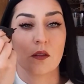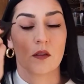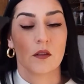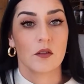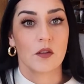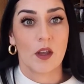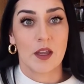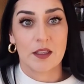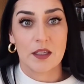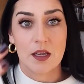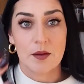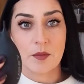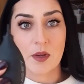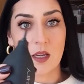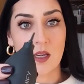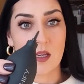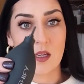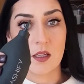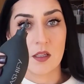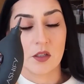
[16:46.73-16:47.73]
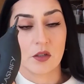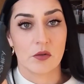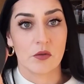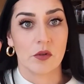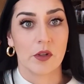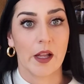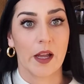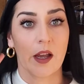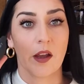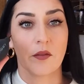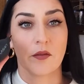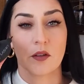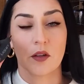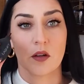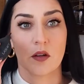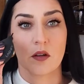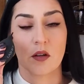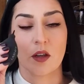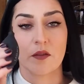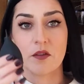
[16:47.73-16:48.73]
So I take my tool
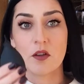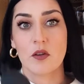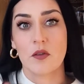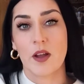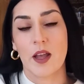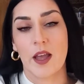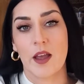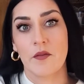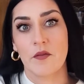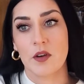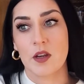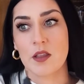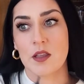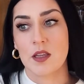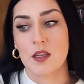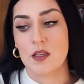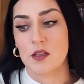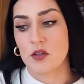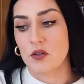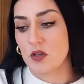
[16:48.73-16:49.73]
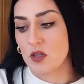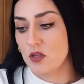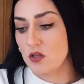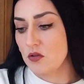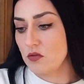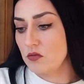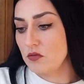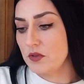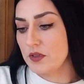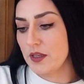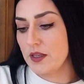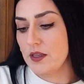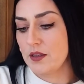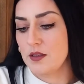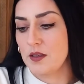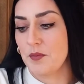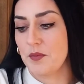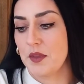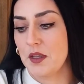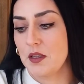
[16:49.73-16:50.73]
after. If you don't have one of these, you can use like
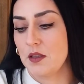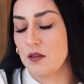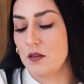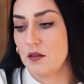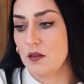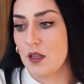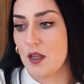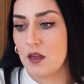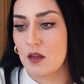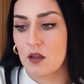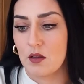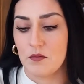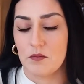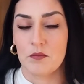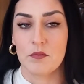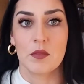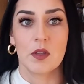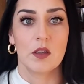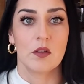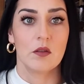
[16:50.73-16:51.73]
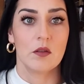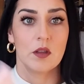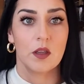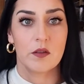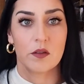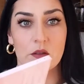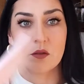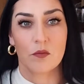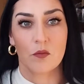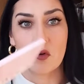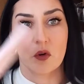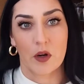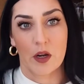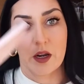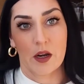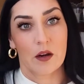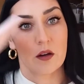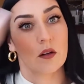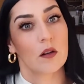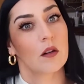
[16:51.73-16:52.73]
something that gives you more
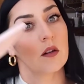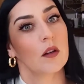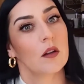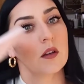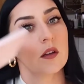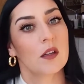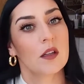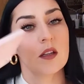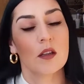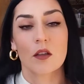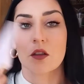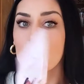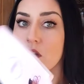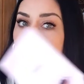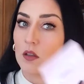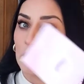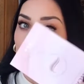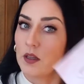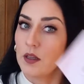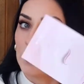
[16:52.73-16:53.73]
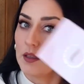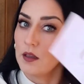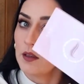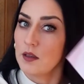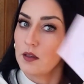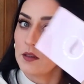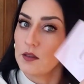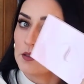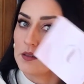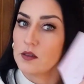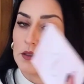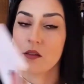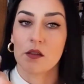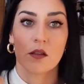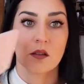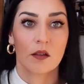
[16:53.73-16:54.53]
air. You can go like this.